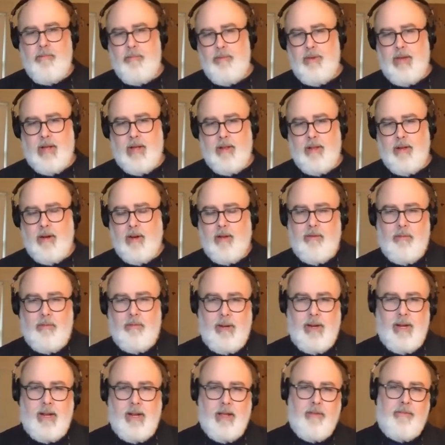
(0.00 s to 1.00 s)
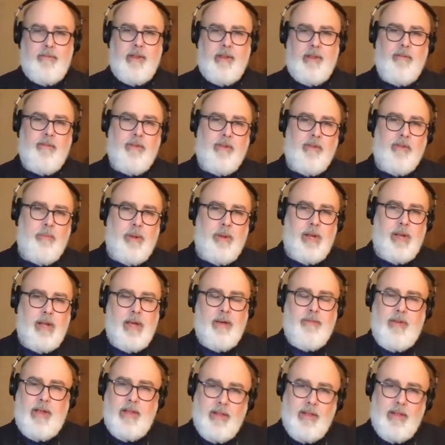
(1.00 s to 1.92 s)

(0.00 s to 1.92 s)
downloading it as a PDF, saving it as a PDF,